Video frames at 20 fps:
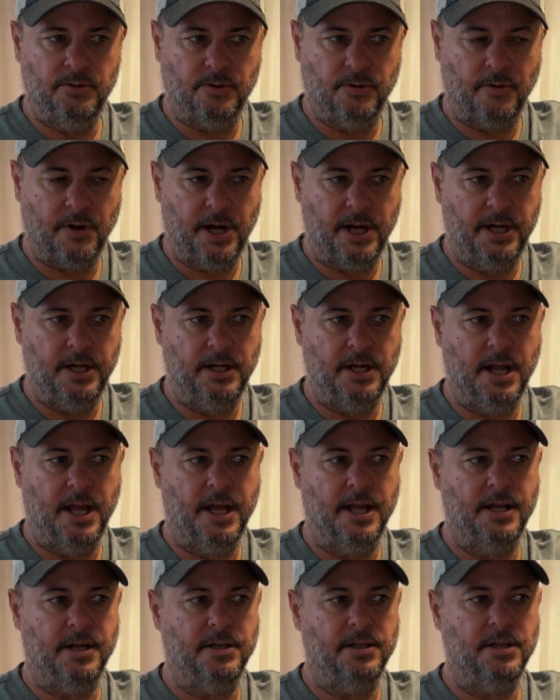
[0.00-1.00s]
Crate
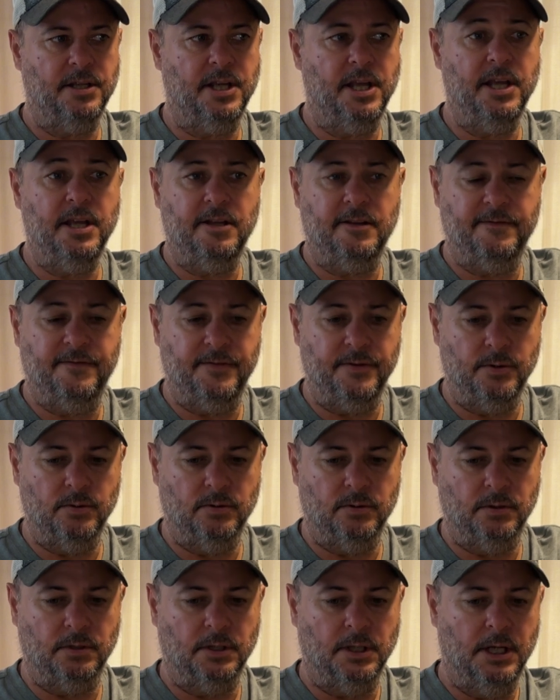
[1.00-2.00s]
and Geek
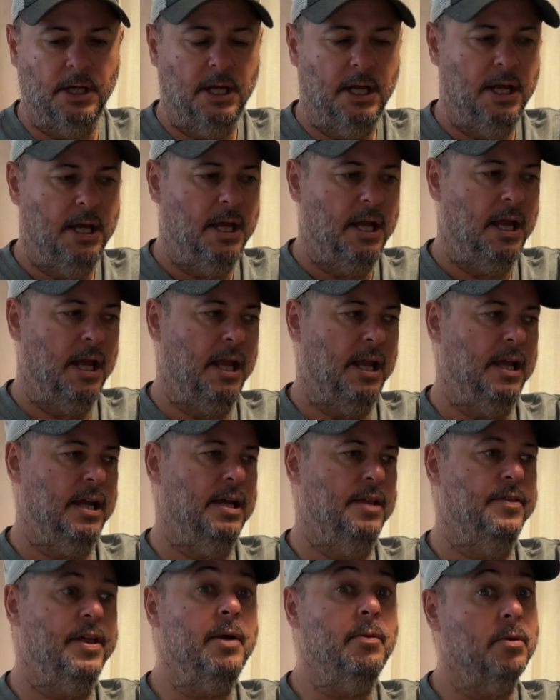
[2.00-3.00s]
Fuel.
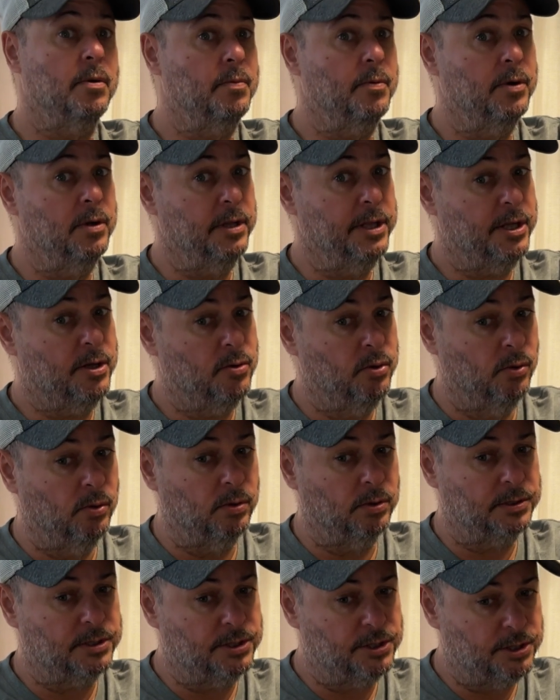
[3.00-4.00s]
And they were really
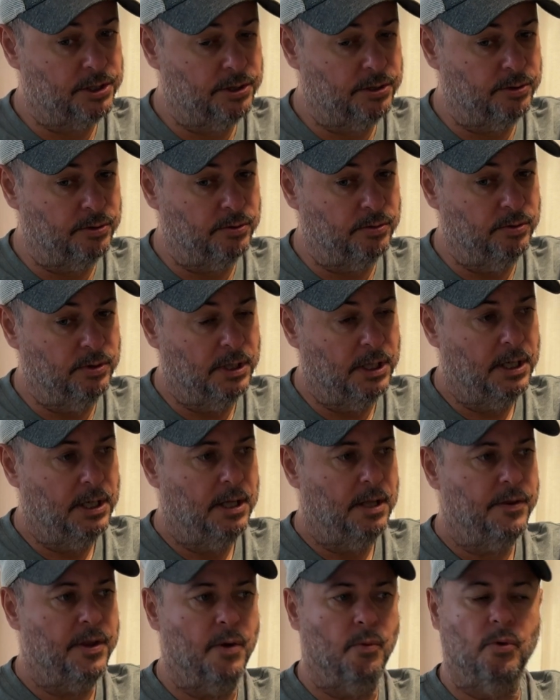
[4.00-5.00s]
cool too,
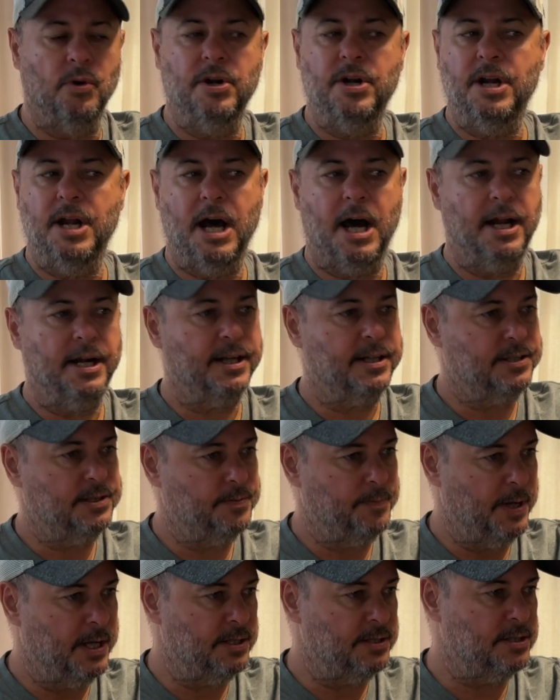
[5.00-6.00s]
They were not
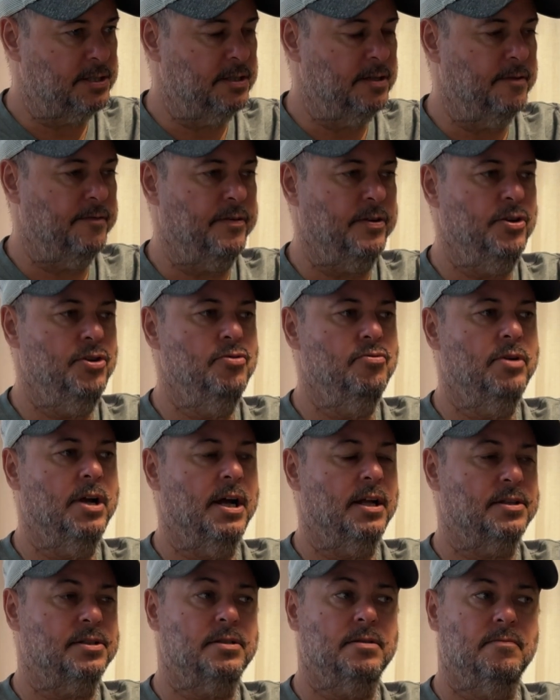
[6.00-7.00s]
expensive, and you
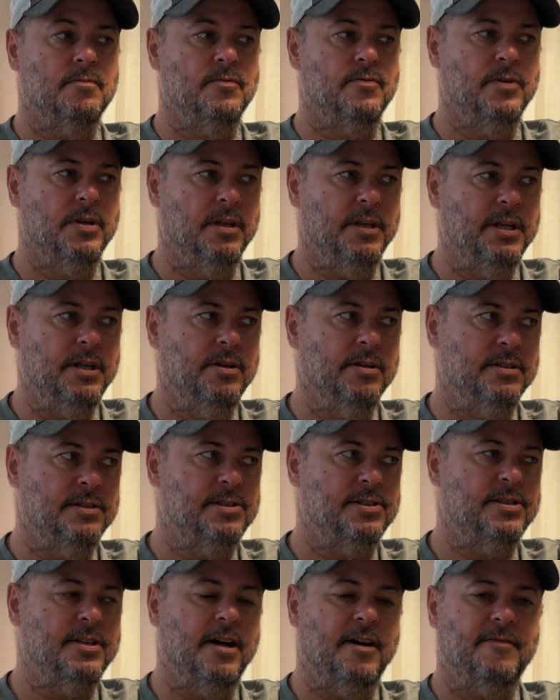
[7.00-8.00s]
got some really good
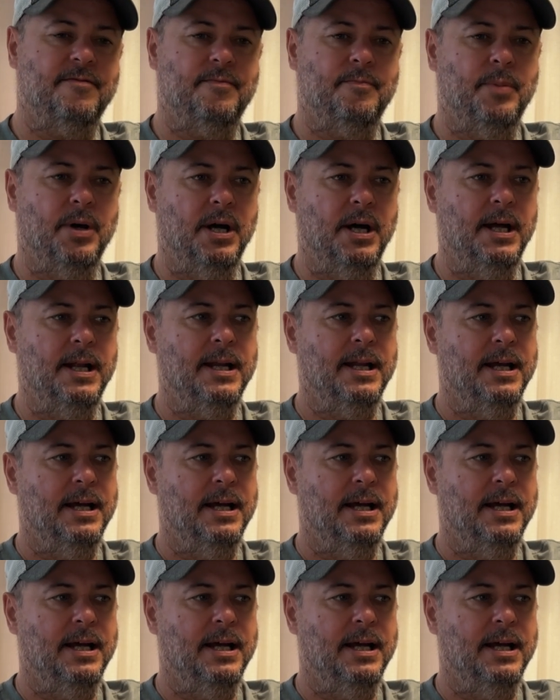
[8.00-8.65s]
stuff, but